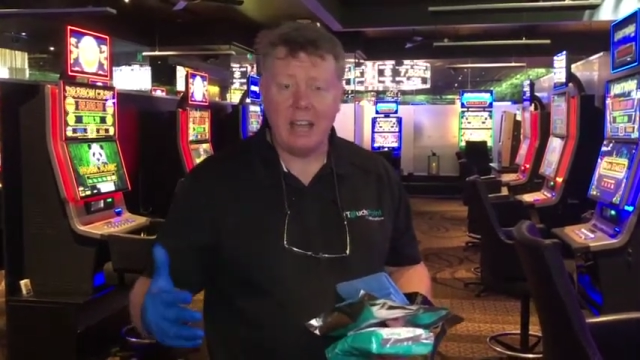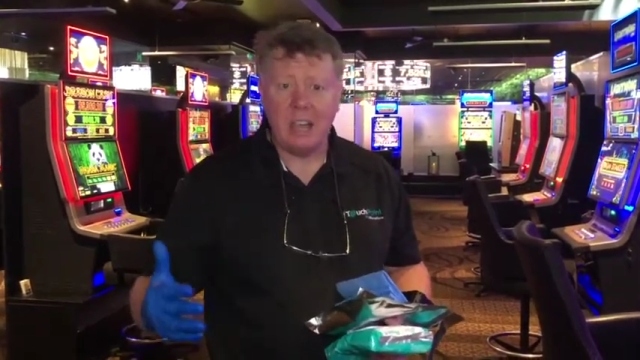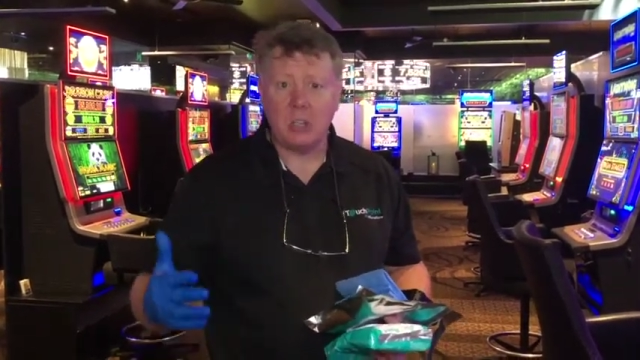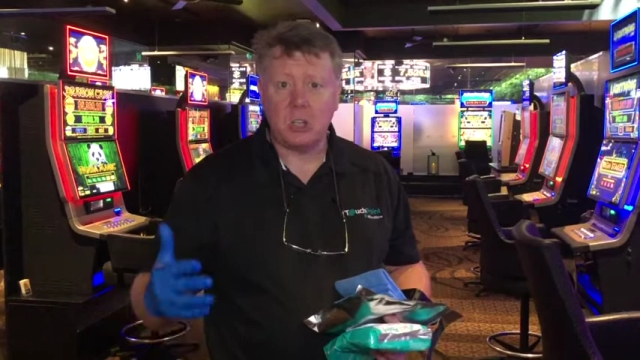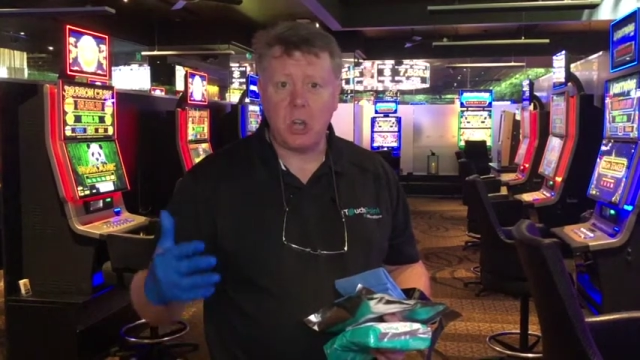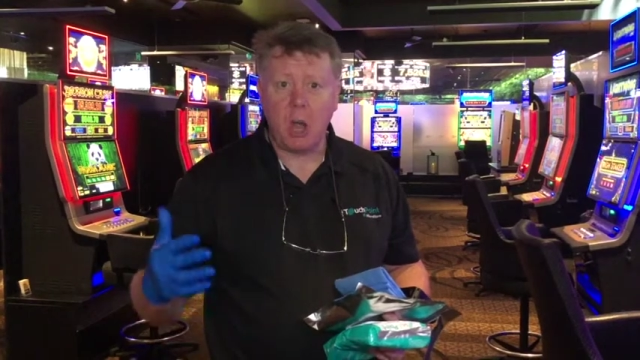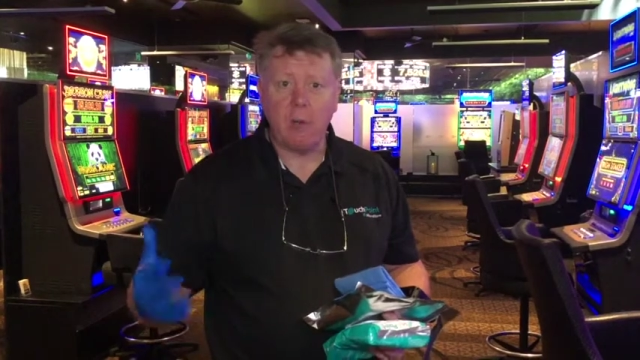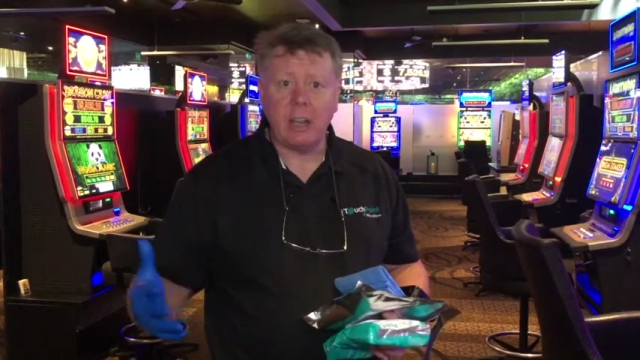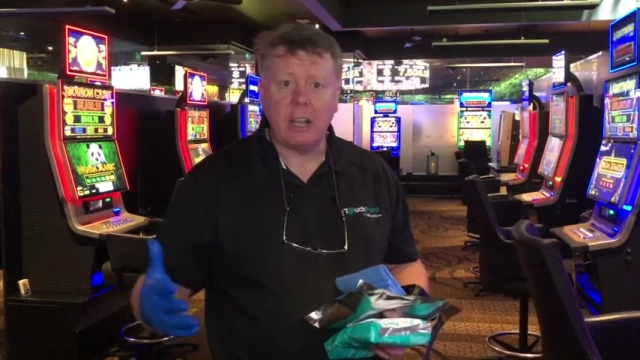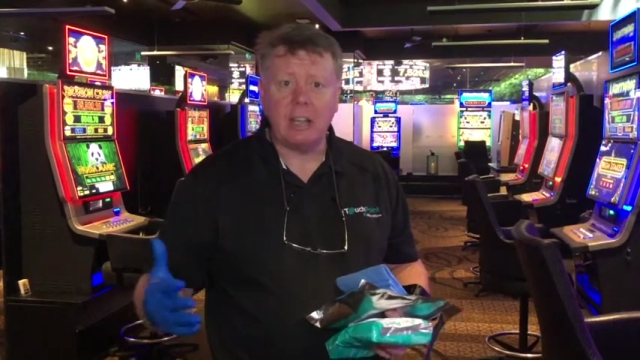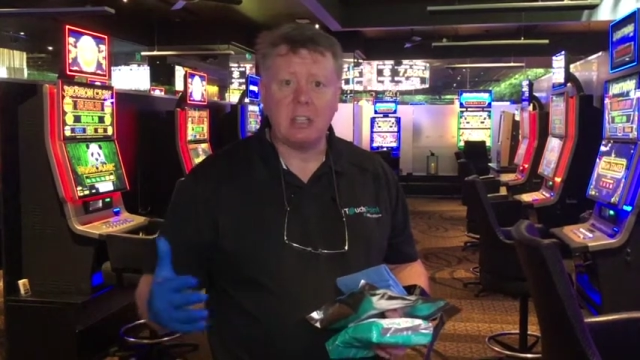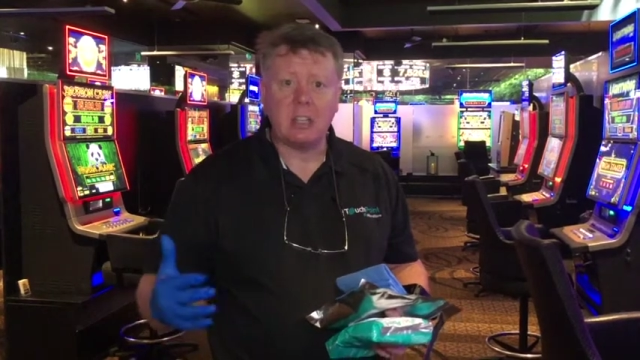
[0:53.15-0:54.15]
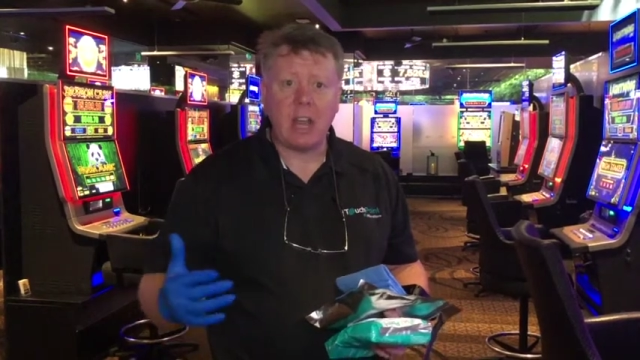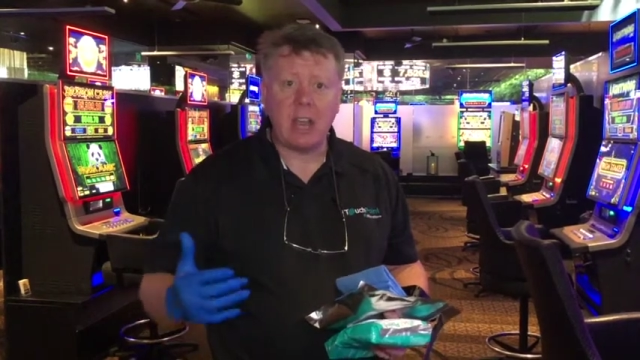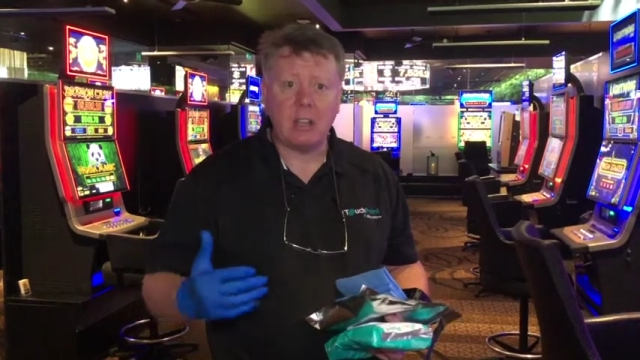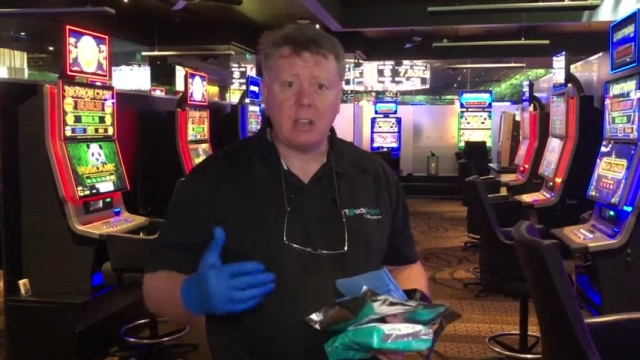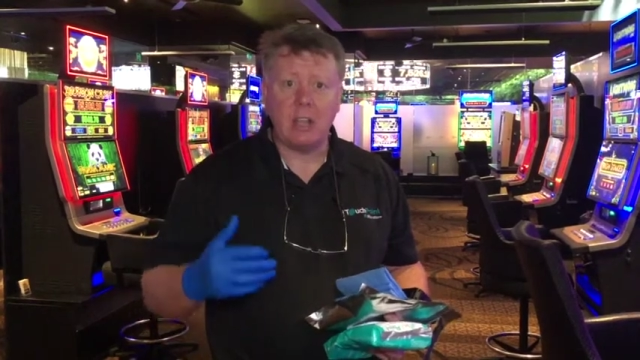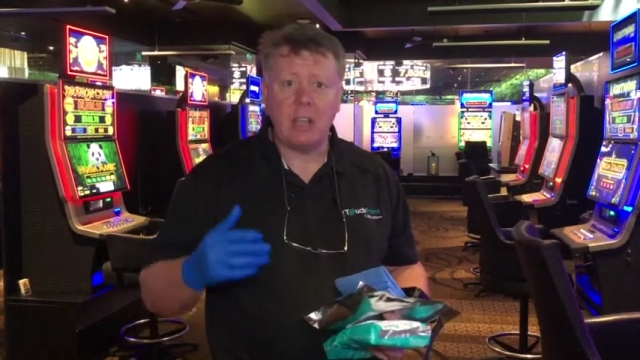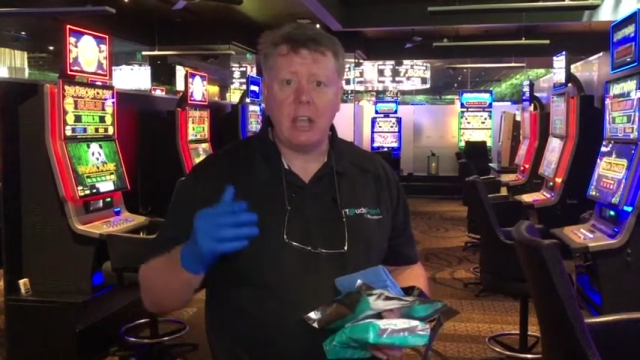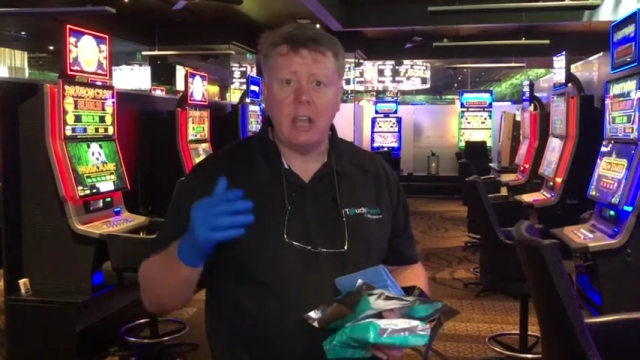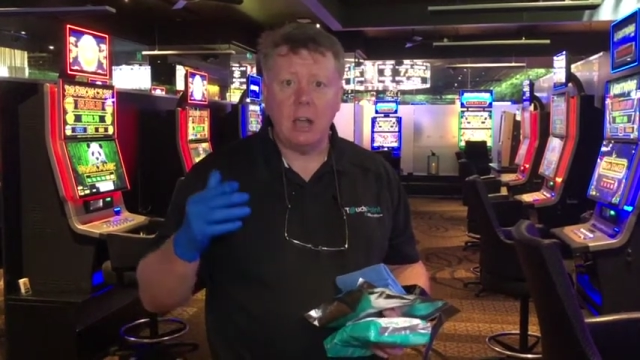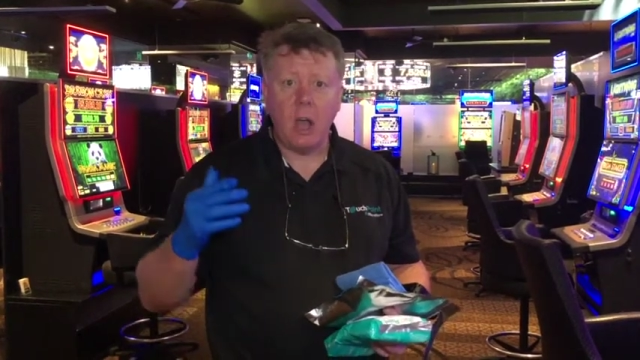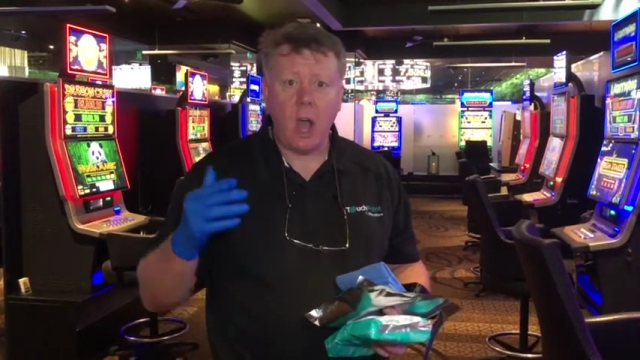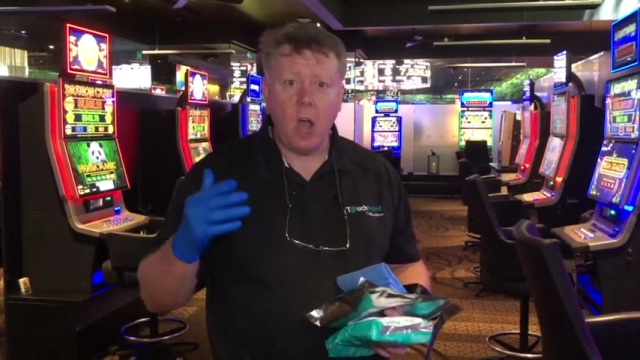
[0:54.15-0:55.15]
showing us that the
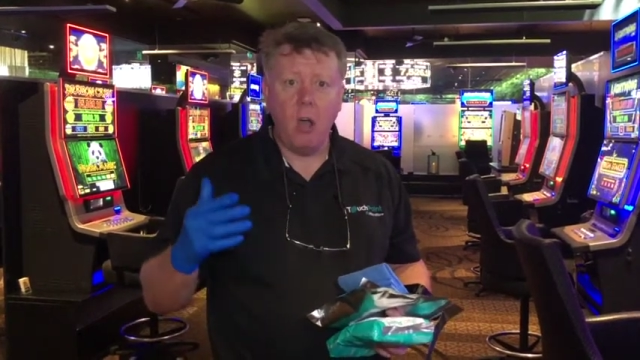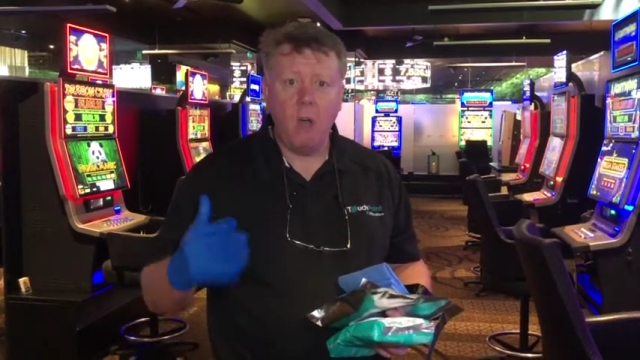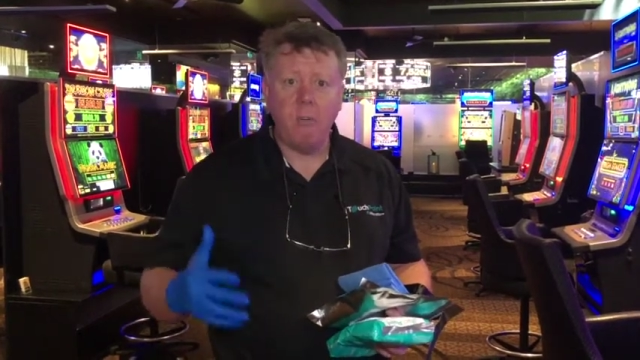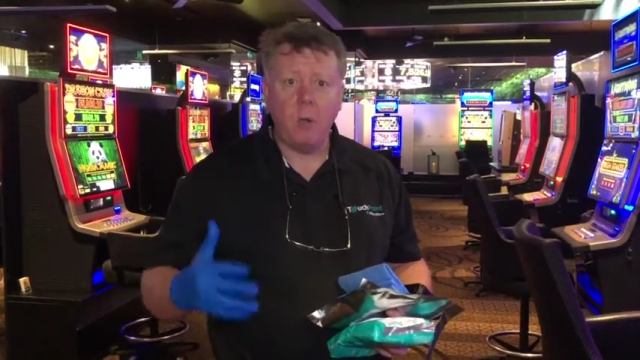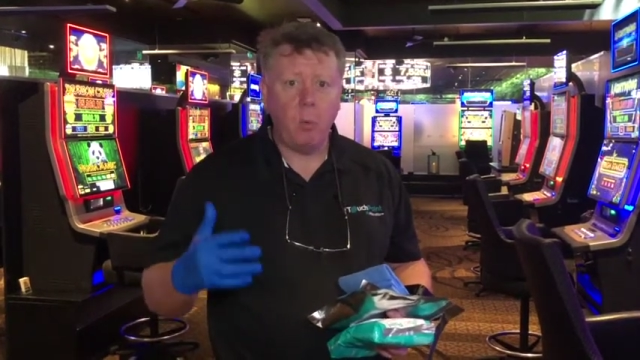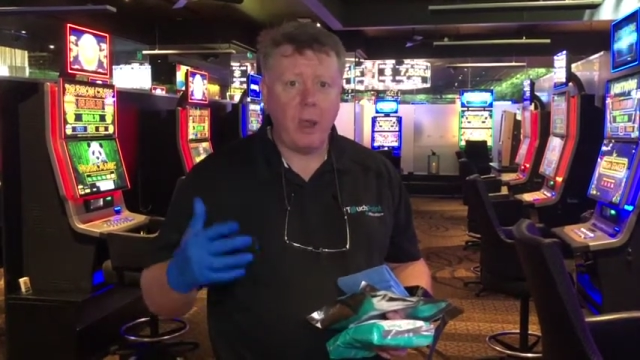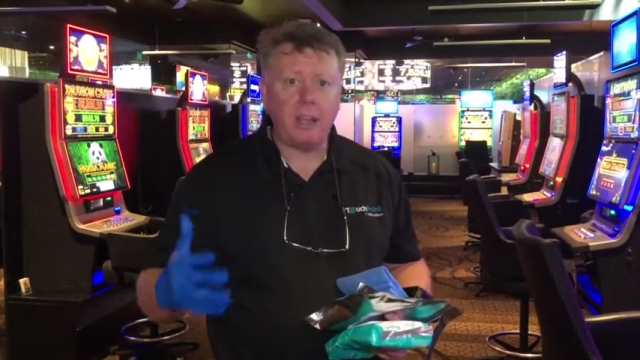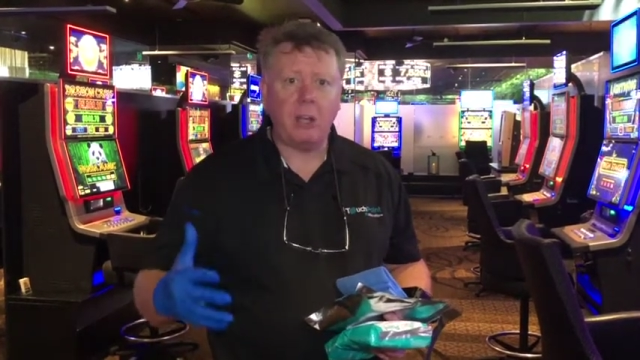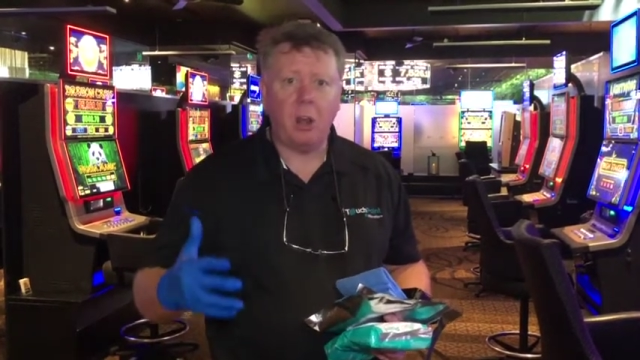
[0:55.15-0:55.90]
over wet